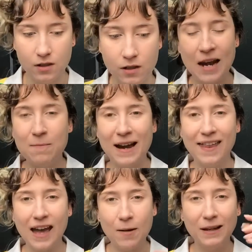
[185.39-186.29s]
And by
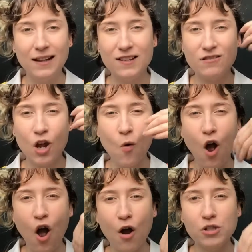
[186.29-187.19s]
that I mean there's no
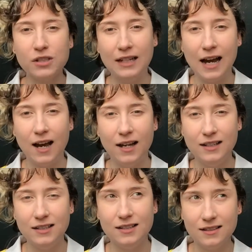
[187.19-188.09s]
harsh
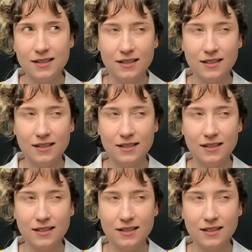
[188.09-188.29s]
lines.